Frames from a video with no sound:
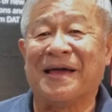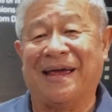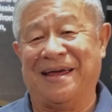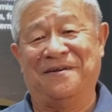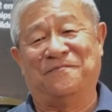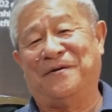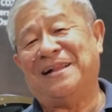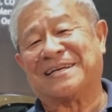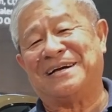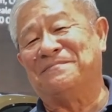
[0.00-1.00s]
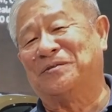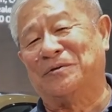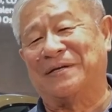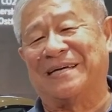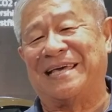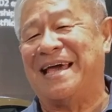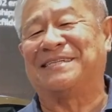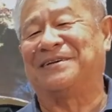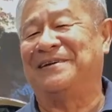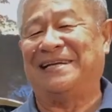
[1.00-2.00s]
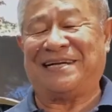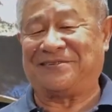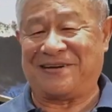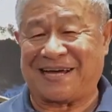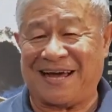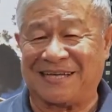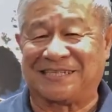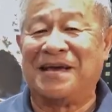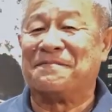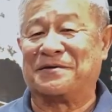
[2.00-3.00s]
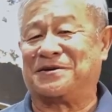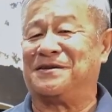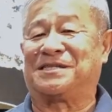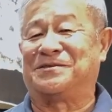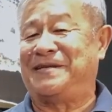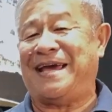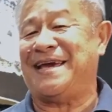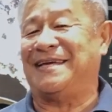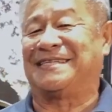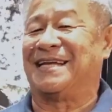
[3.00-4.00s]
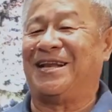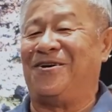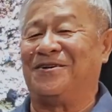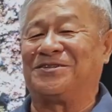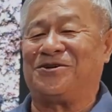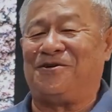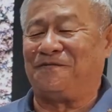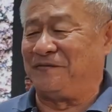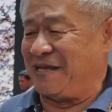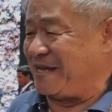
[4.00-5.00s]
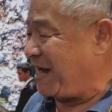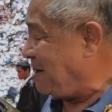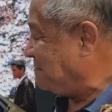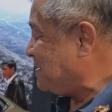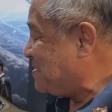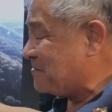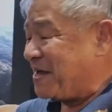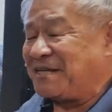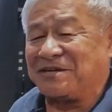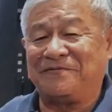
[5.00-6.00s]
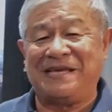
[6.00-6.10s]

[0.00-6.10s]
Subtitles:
And welcome to the age of electric cars, because today is the launch of the Audi range of